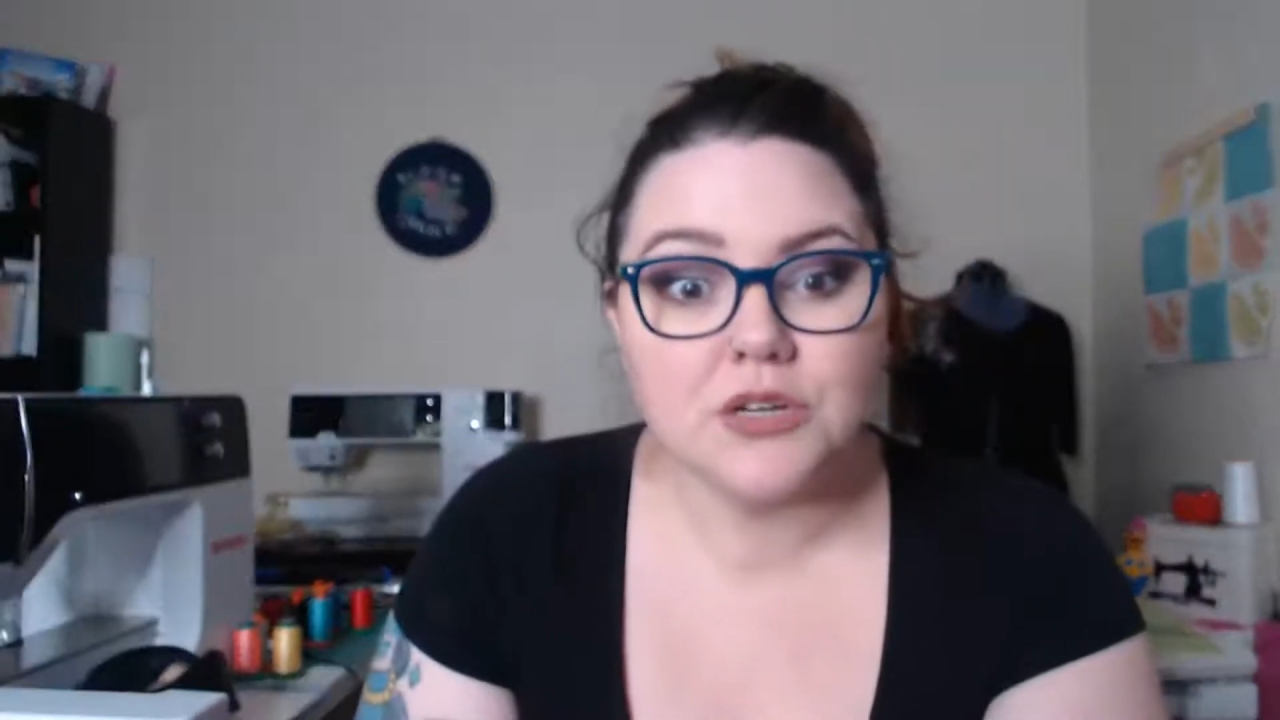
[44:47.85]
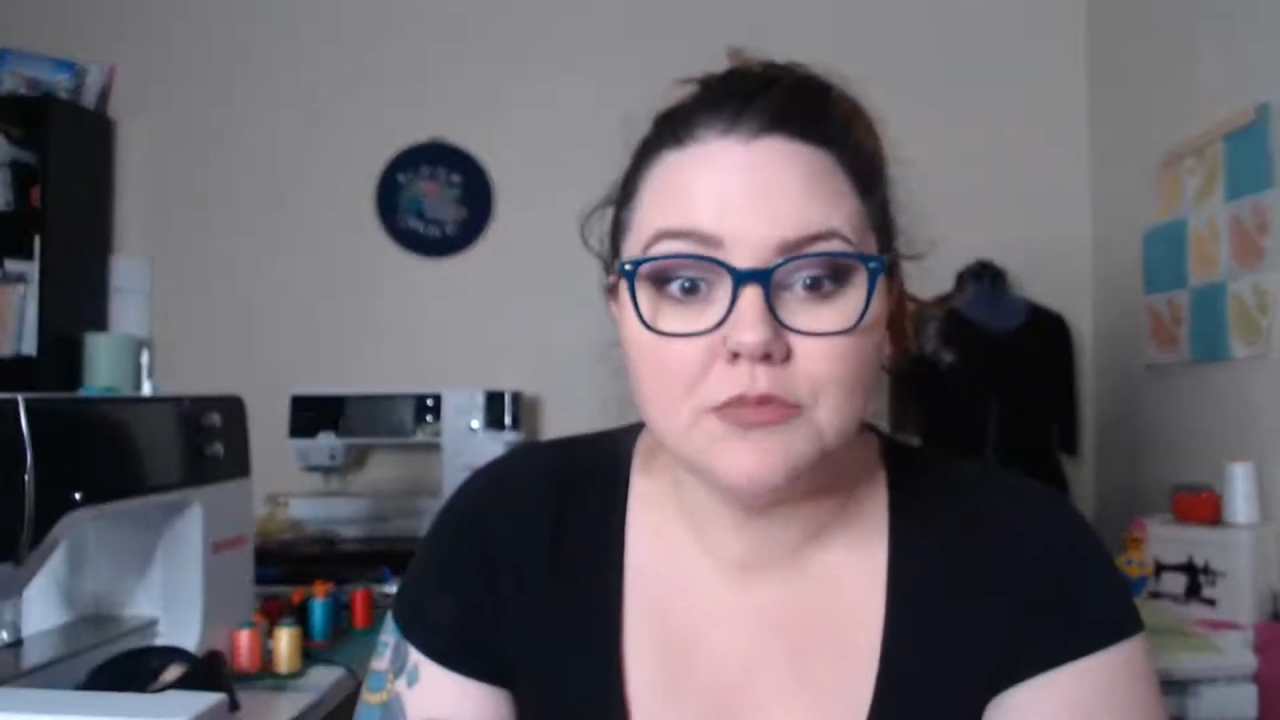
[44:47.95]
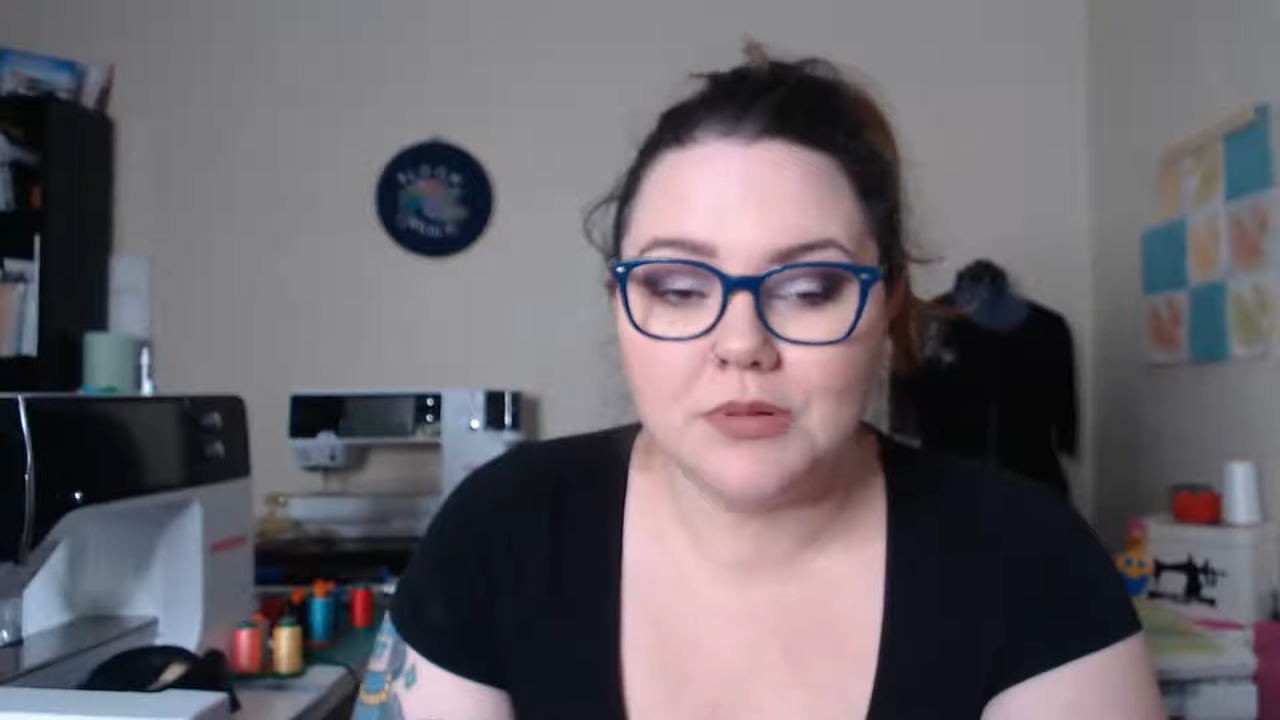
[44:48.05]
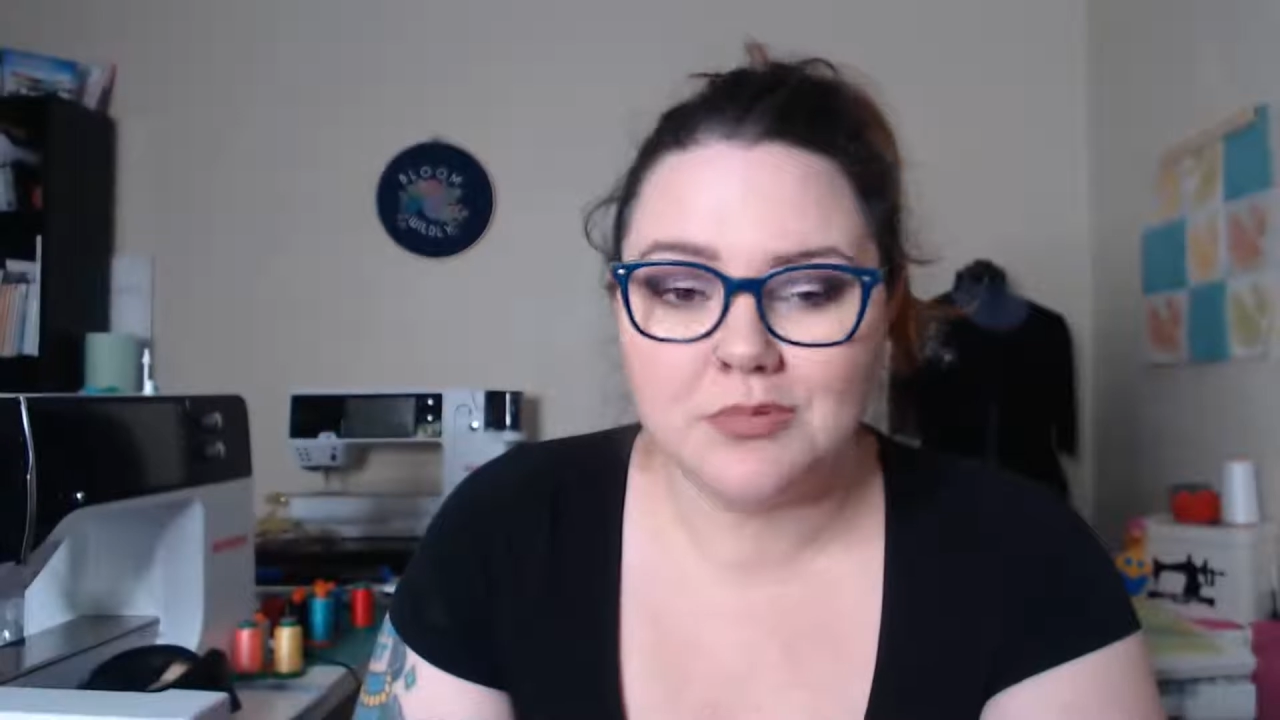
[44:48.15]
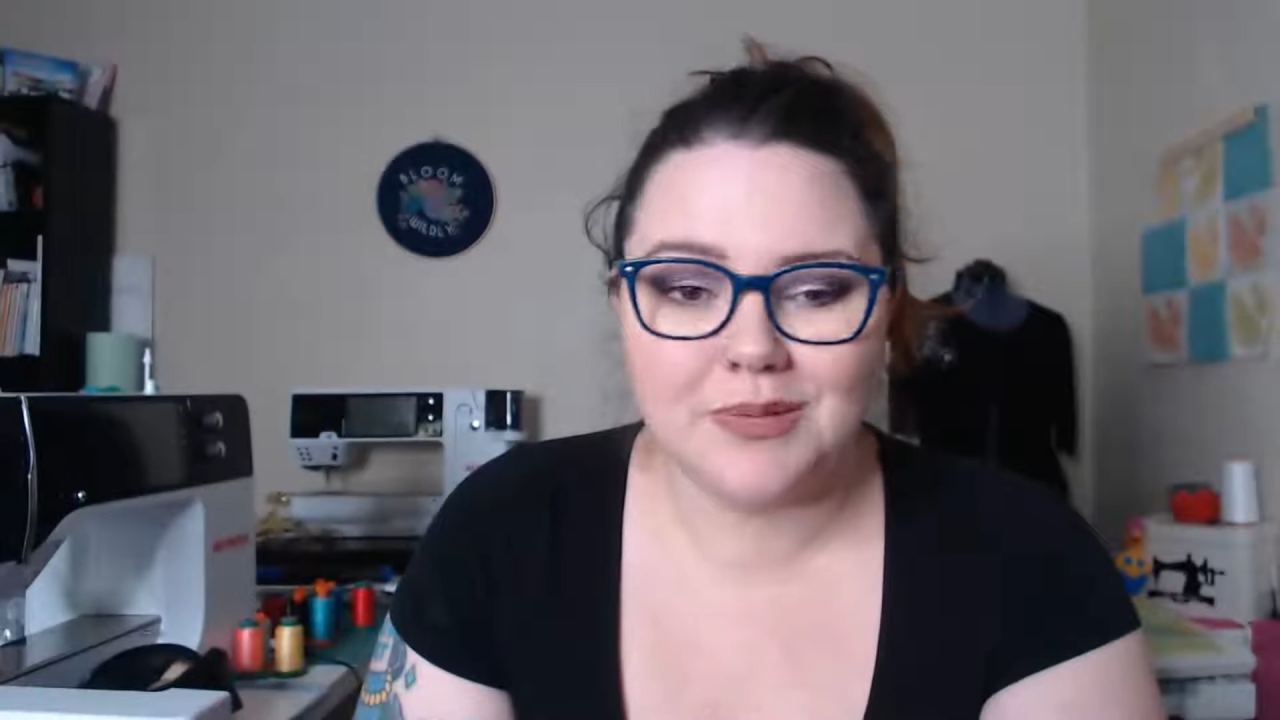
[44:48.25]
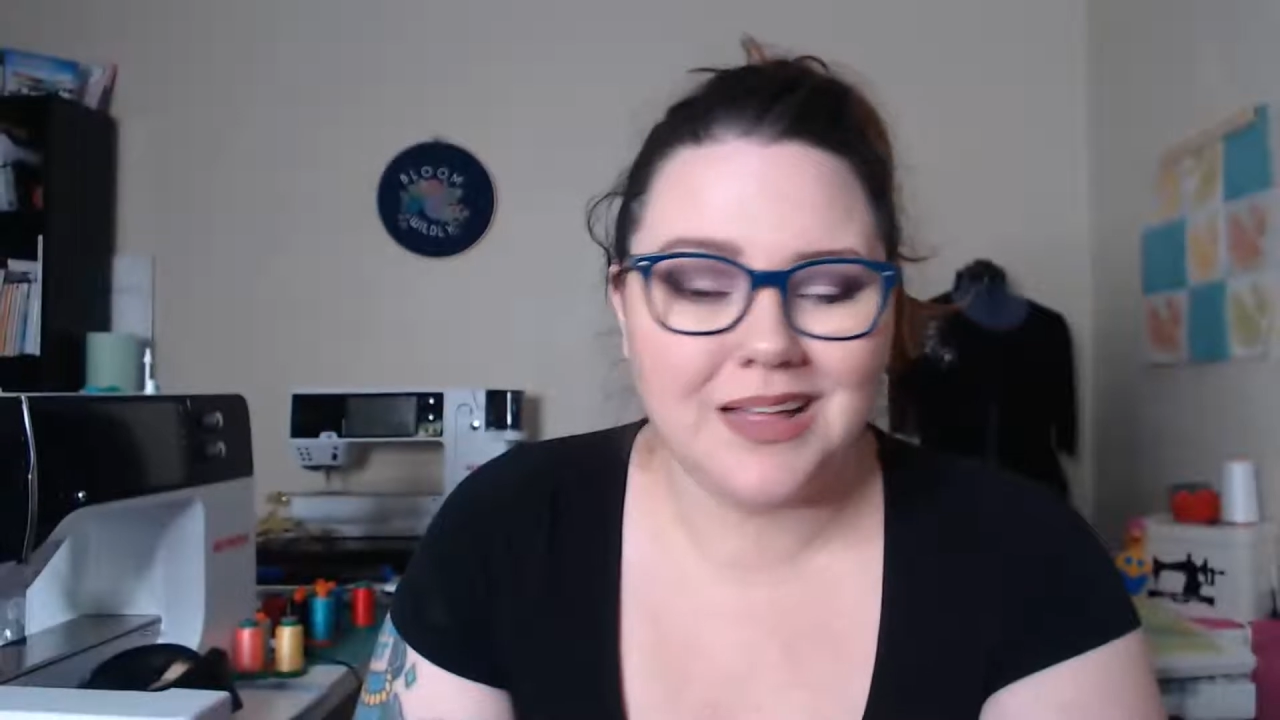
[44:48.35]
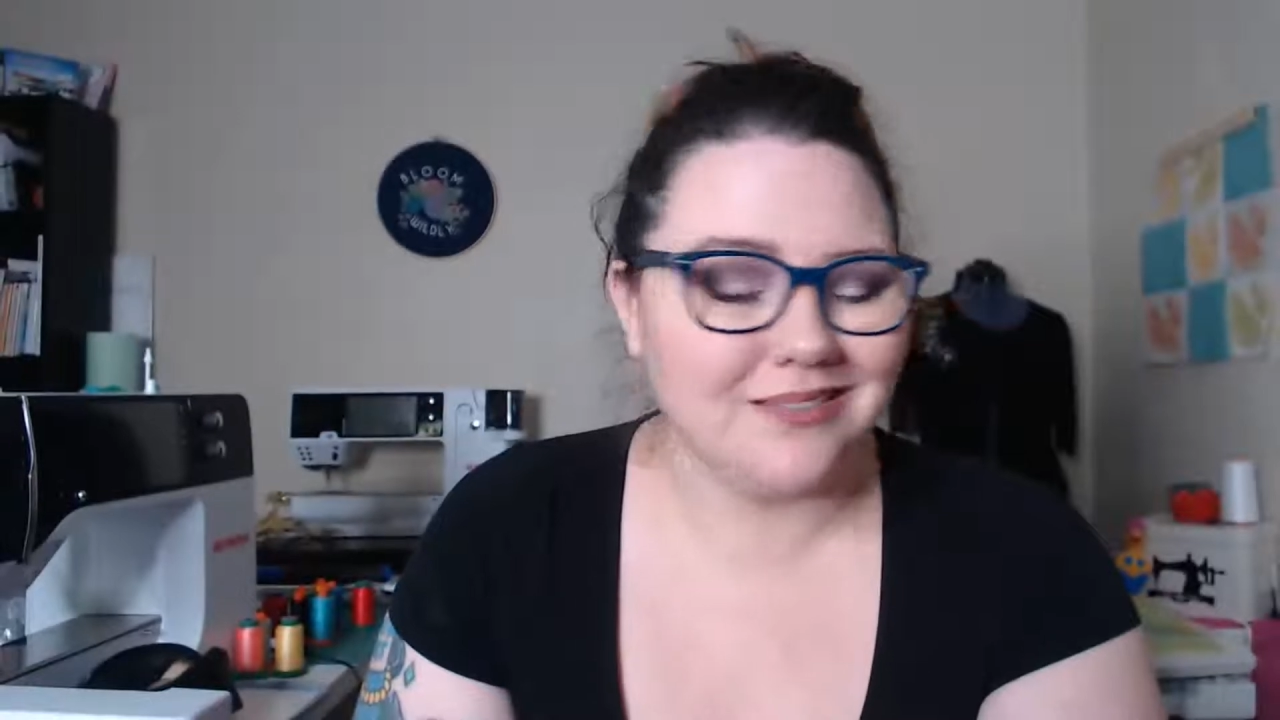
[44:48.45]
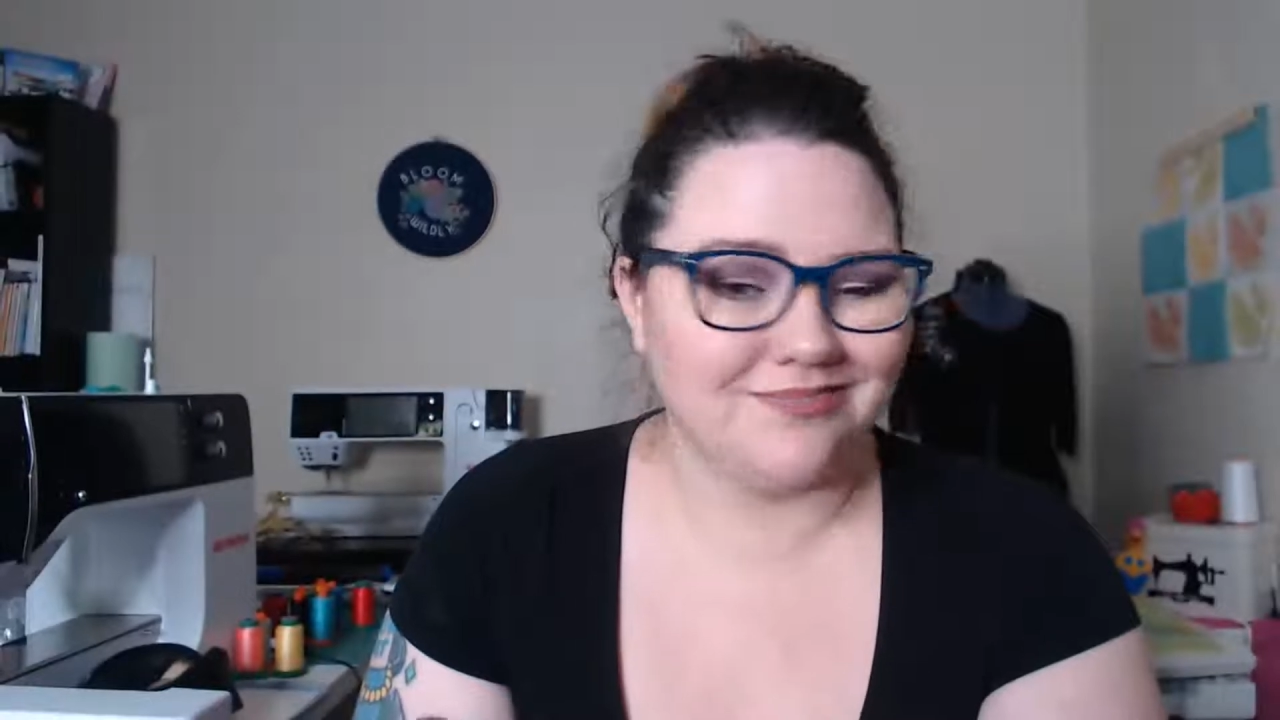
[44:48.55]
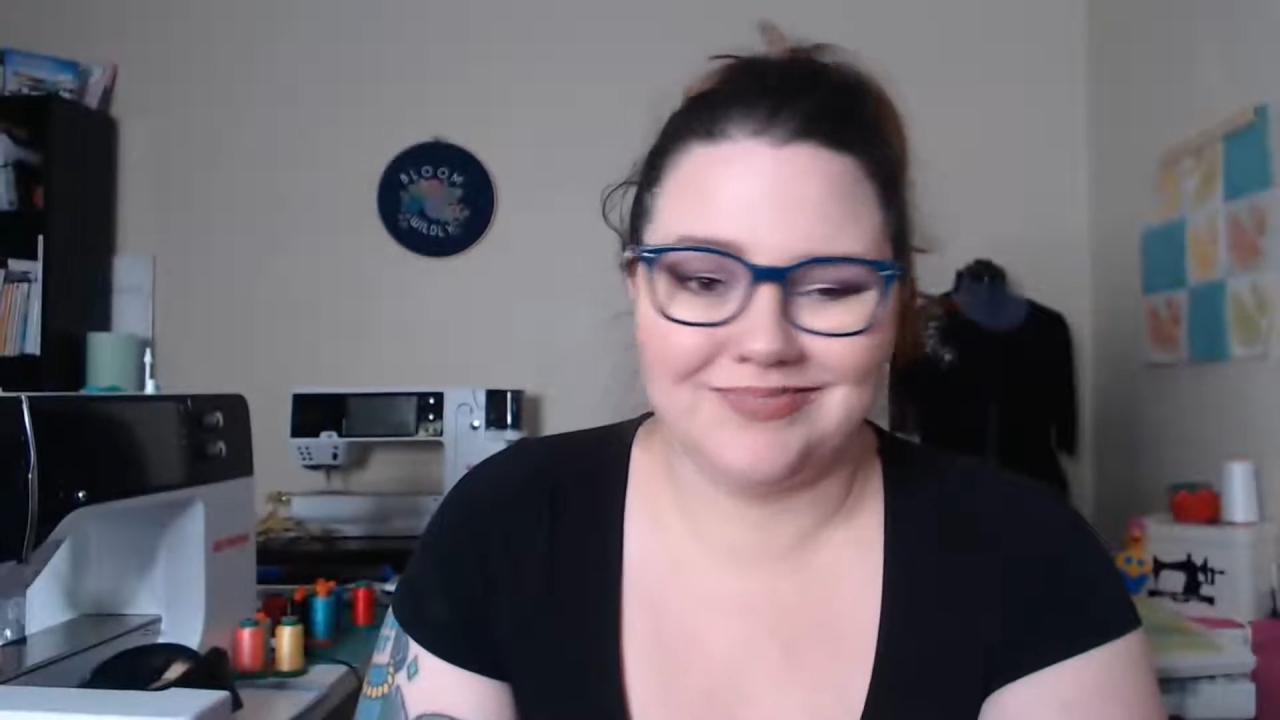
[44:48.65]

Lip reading: and blah, blah, blah.